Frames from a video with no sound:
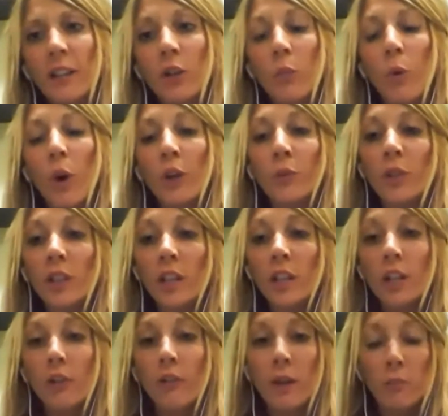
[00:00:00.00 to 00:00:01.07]
And one really
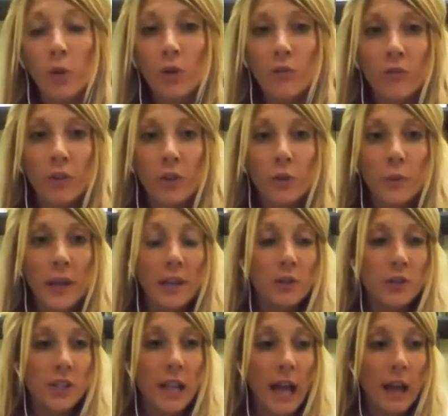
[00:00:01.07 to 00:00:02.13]
great book for the
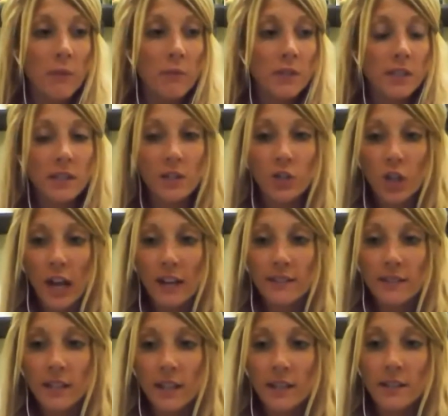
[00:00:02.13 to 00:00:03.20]
readers that I would
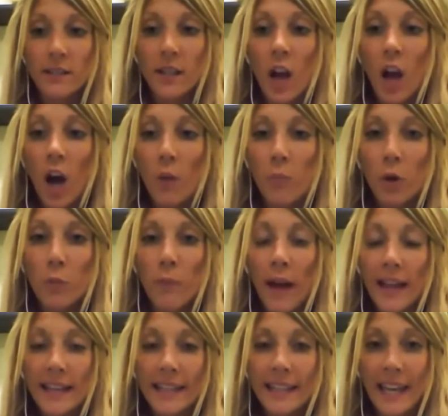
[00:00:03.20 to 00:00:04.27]
suggest is a book
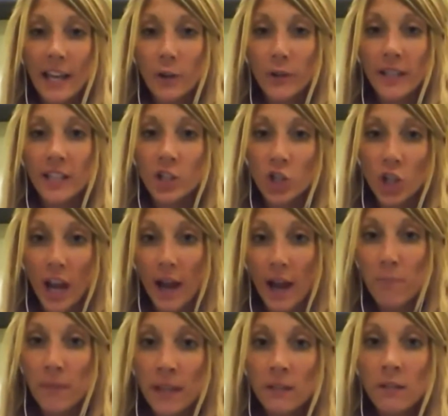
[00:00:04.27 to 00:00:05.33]
by Gary
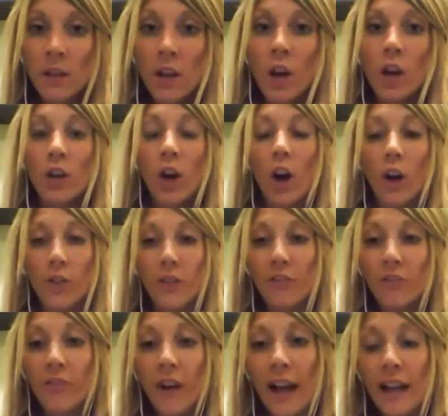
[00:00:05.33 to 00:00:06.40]
Chapman called The
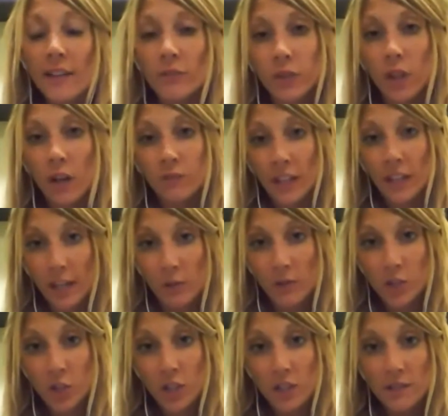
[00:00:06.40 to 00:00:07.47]
5 Love
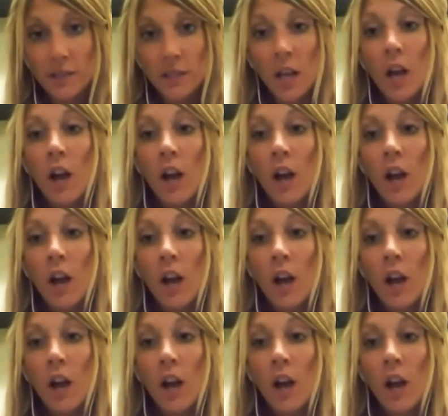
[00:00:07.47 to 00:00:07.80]
Languages.